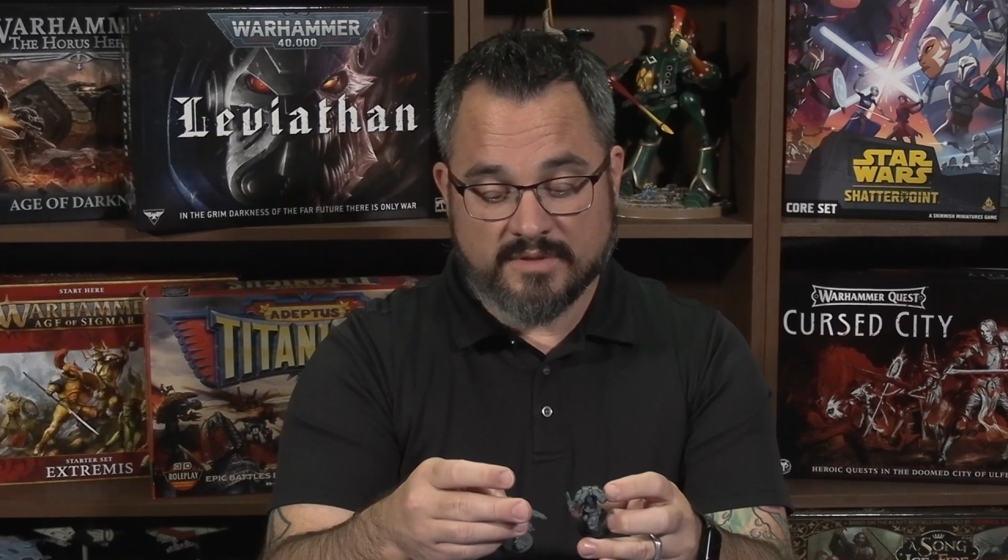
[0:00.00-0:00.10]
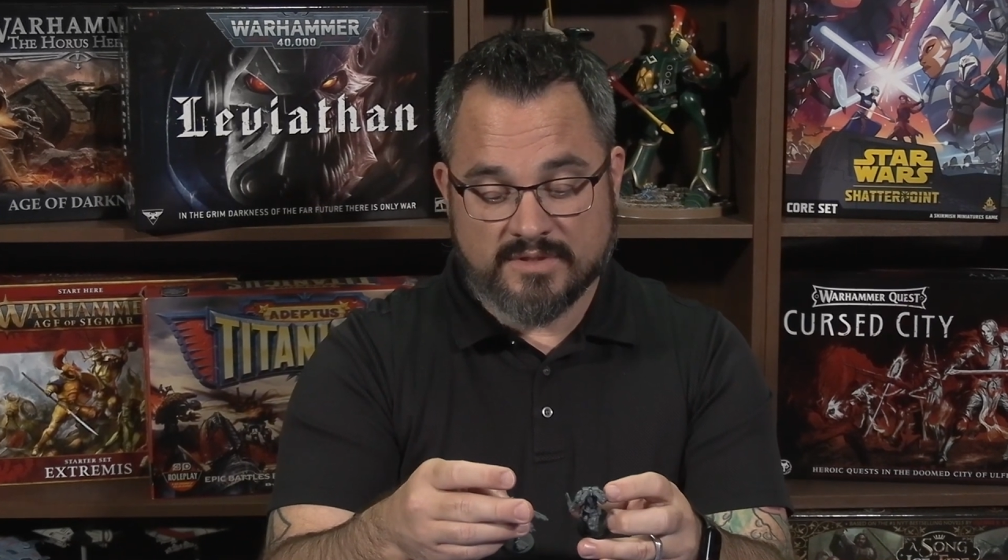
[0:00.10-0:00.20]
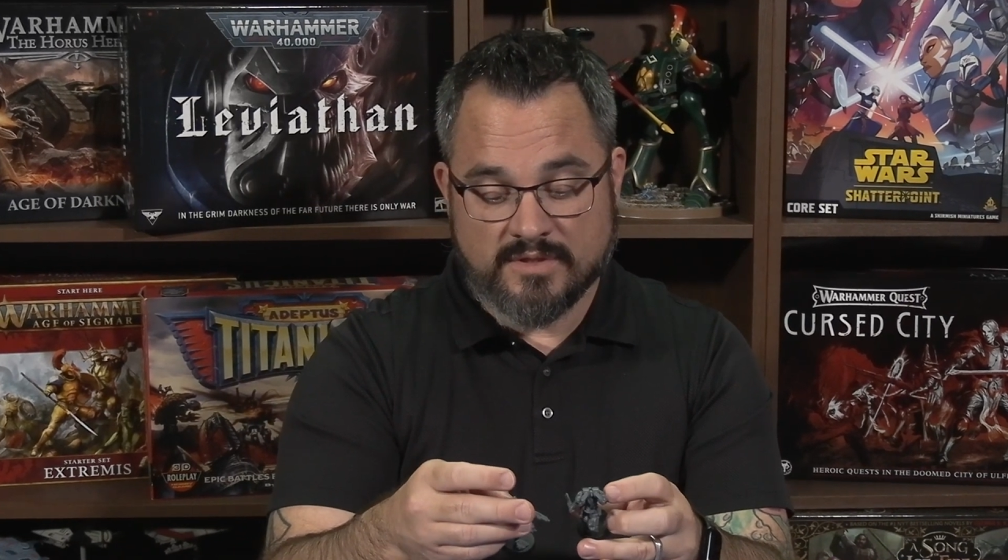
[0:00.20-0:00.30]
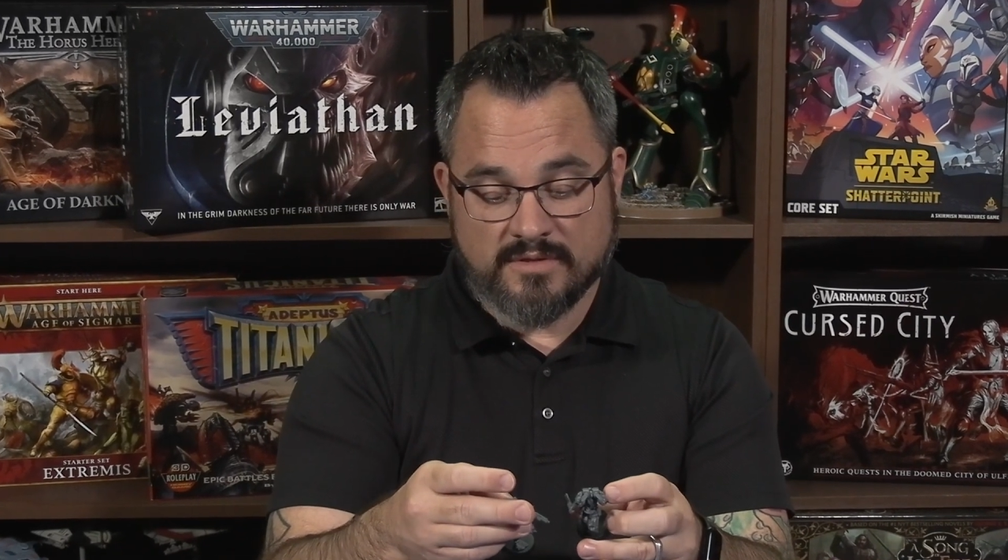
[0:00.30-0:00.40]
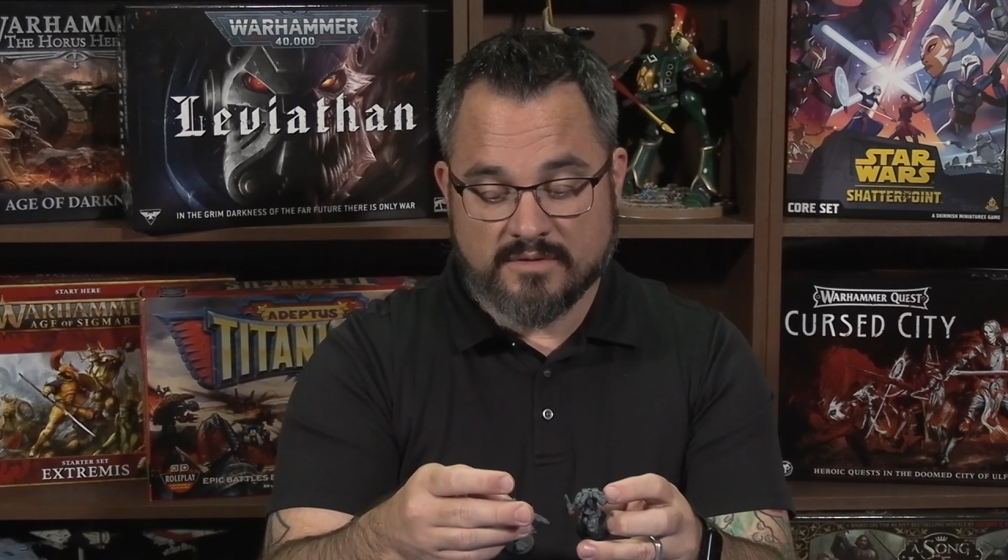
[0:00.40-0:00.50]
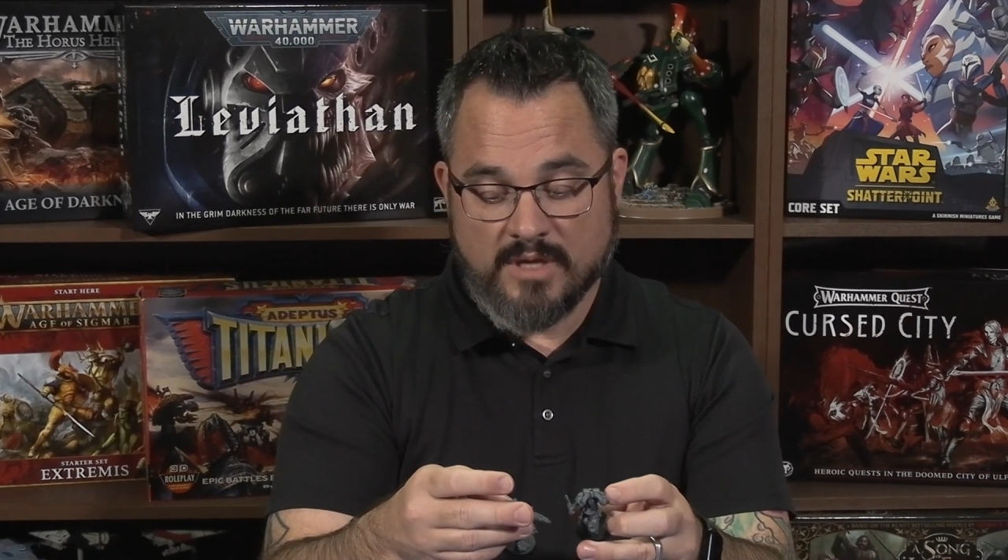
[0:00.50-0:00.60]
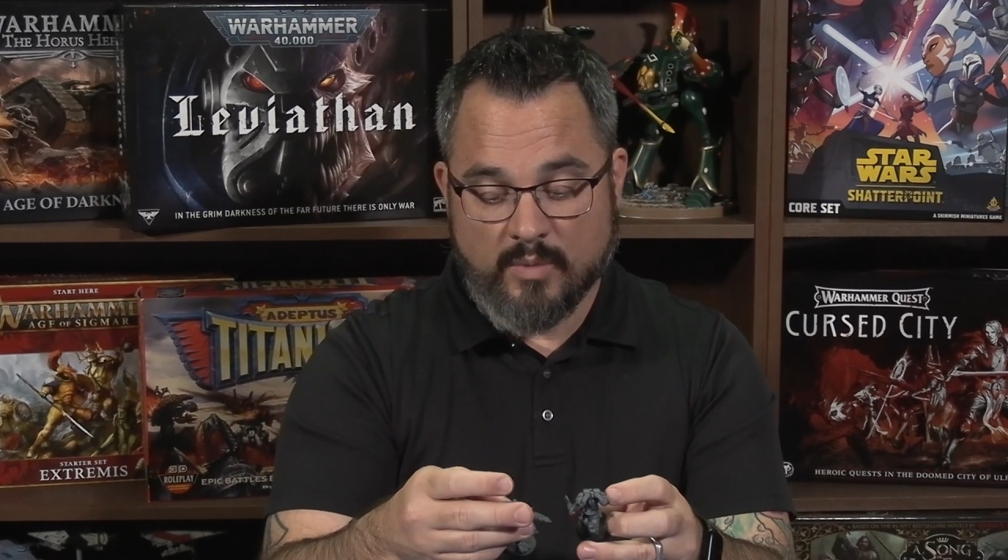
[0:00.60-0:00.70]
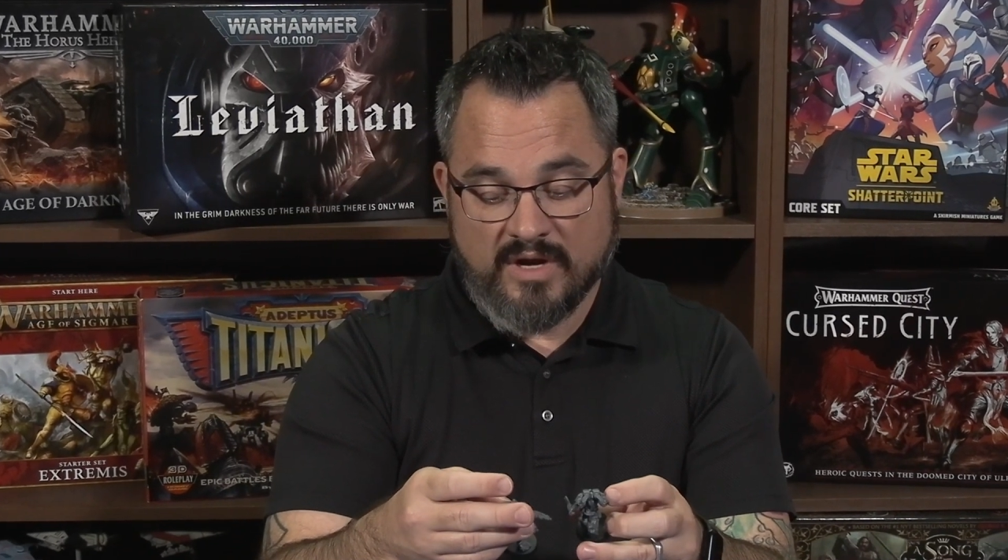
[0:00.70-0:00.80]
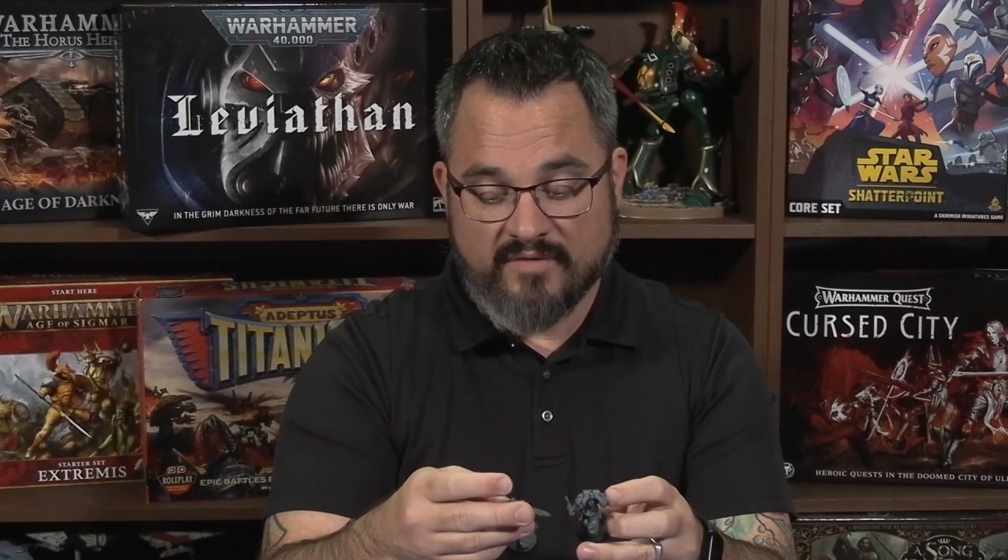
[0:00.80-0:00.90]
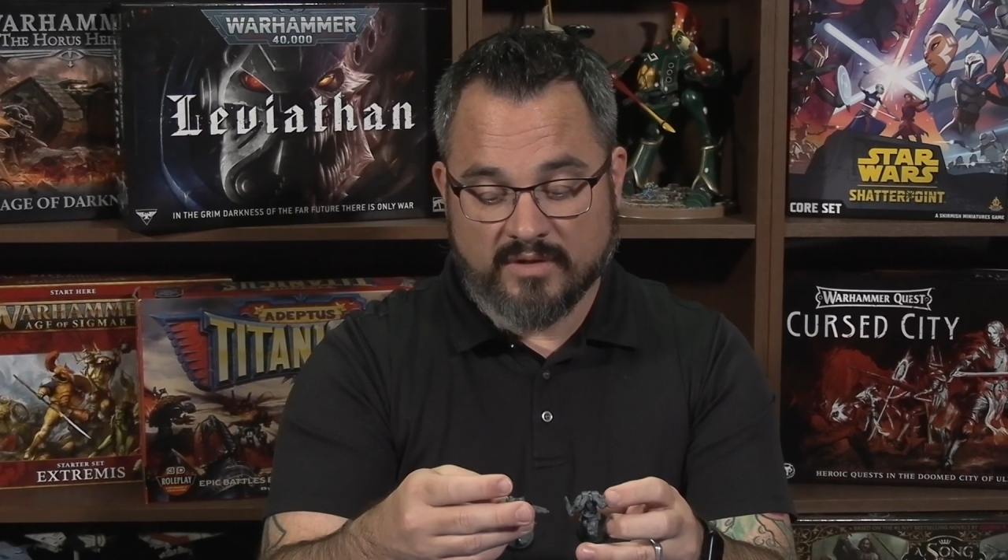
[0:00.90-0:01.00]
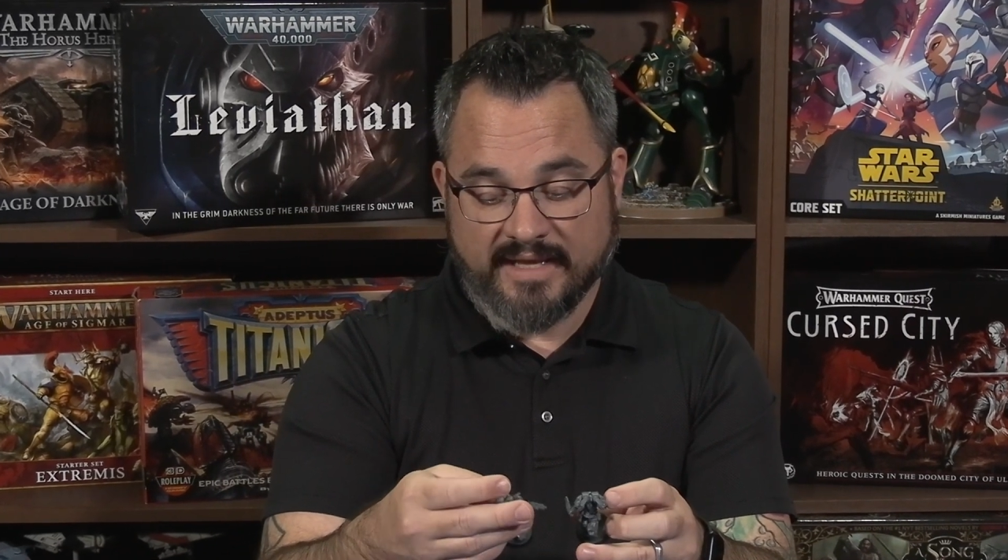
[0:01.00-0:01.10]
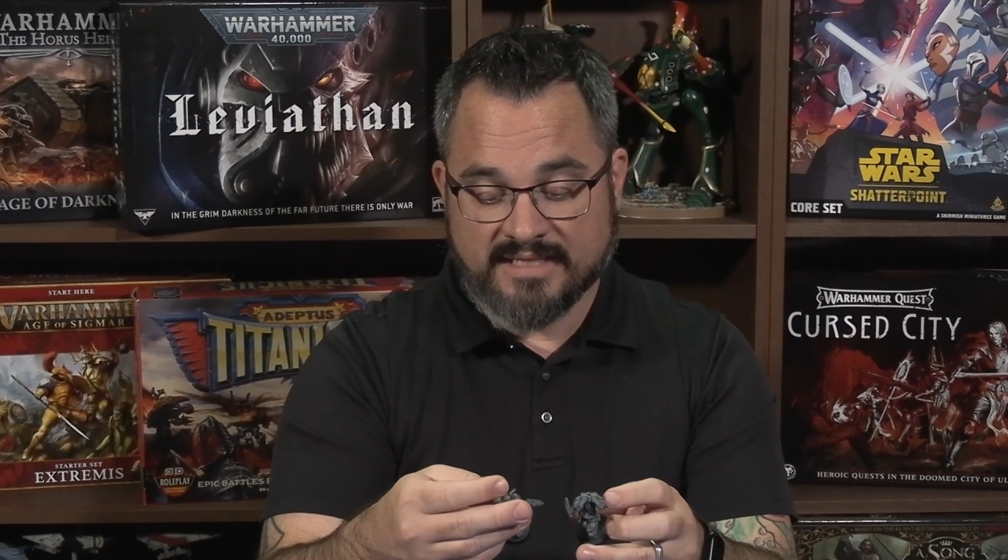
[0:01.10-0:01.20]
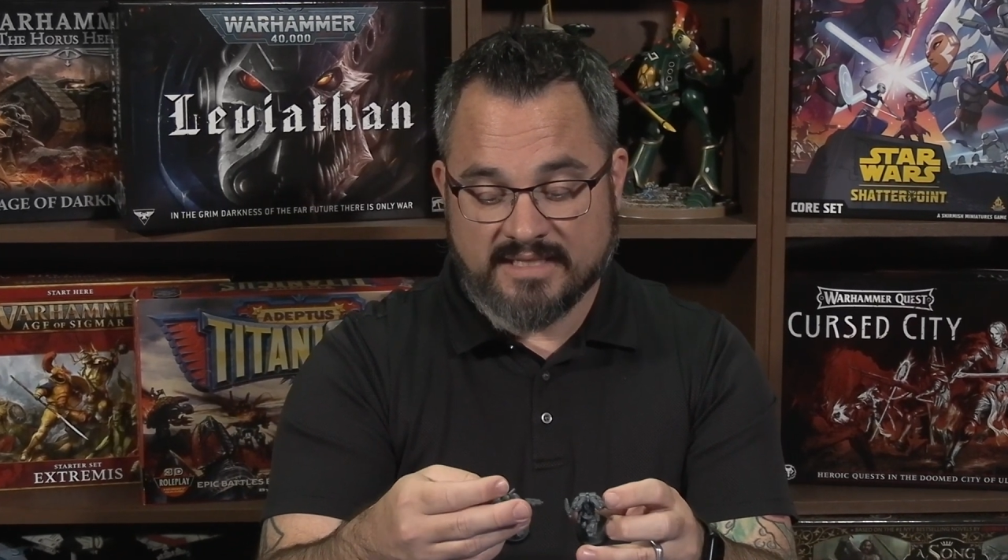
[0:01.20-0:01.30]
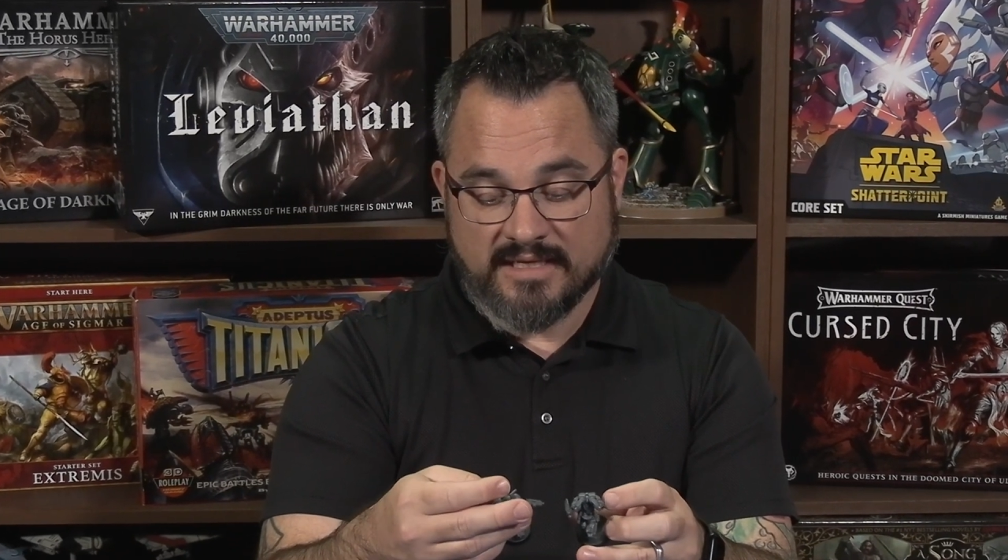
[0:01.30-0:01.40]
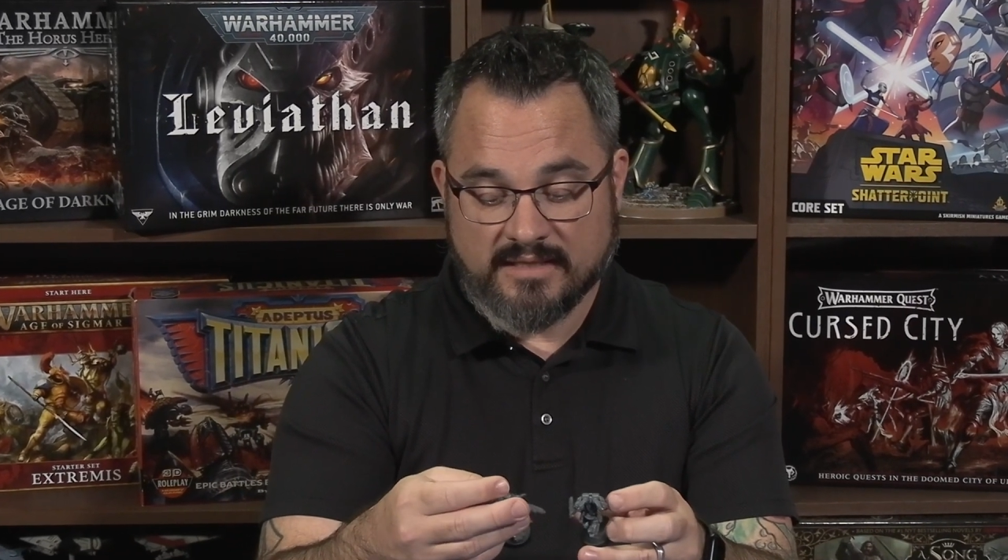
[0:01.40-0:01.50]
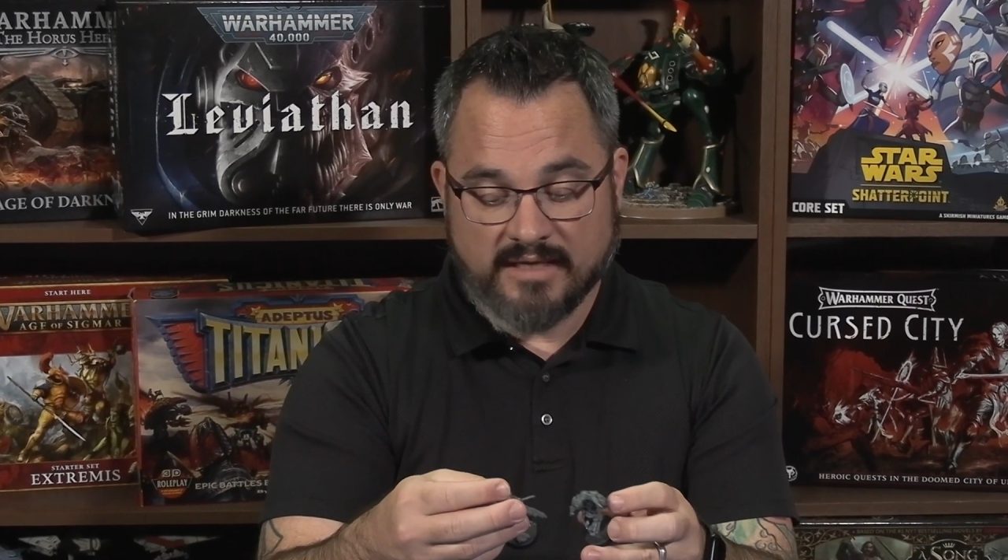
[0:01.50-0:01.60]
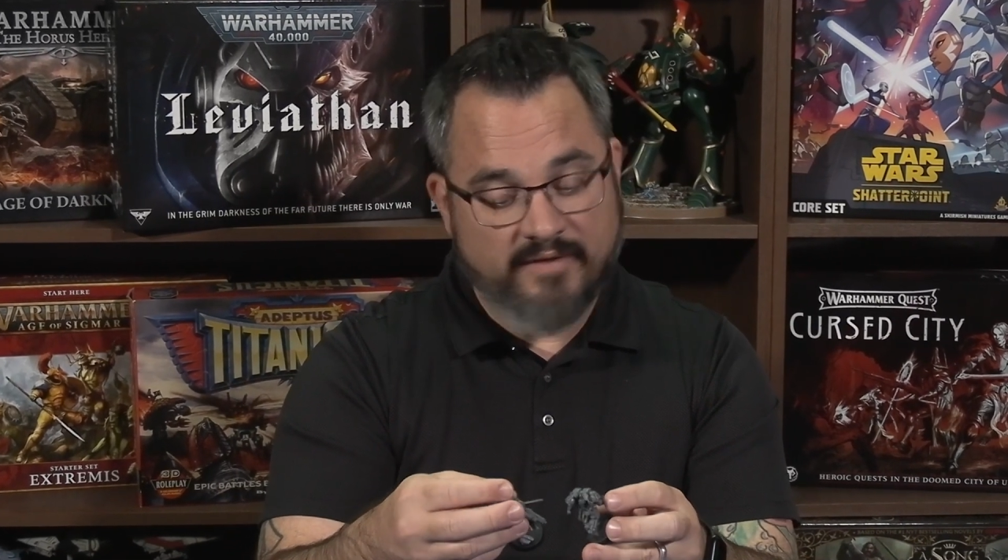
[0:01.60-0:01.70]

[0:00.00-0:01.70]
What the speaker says: there's no one ever likes anything.